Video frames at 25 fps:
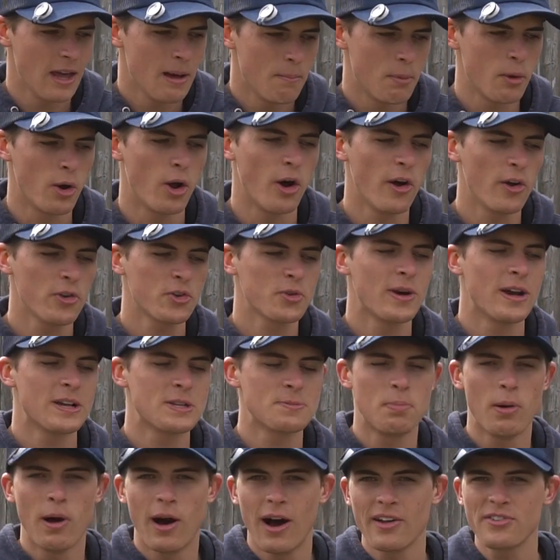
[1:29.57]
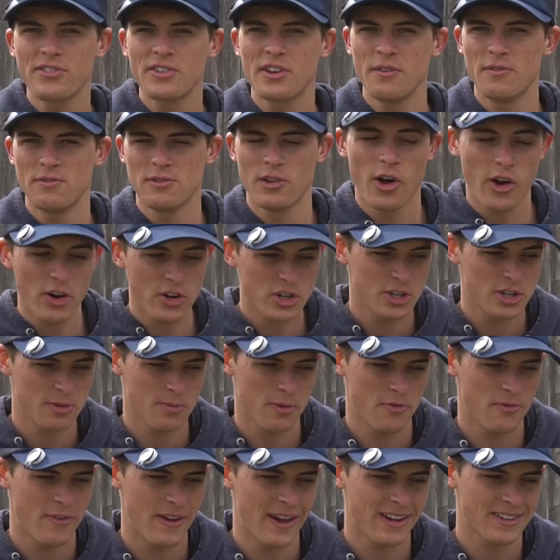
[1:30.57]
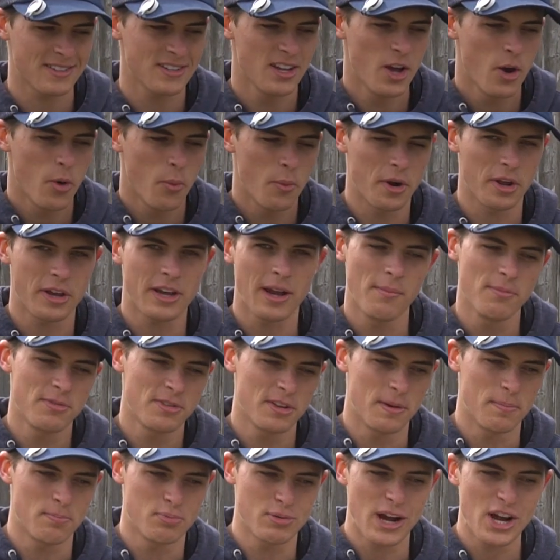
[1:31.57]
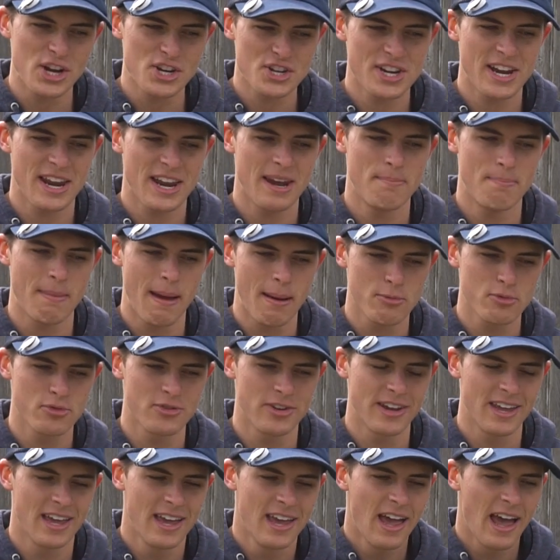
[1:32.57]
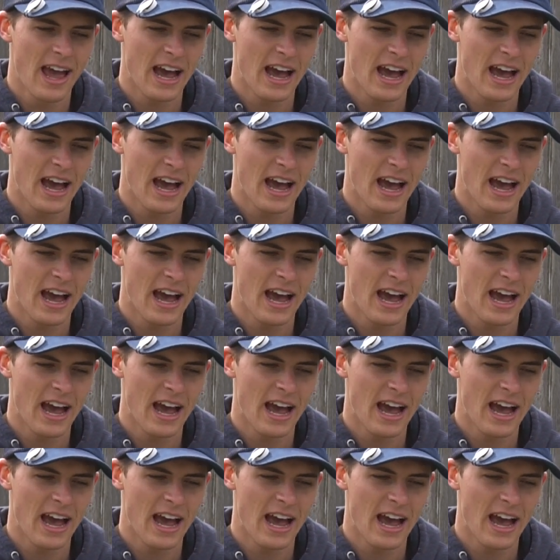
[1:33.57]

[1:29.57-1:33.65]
but also has positive long-term effects when it comes to depression and memory,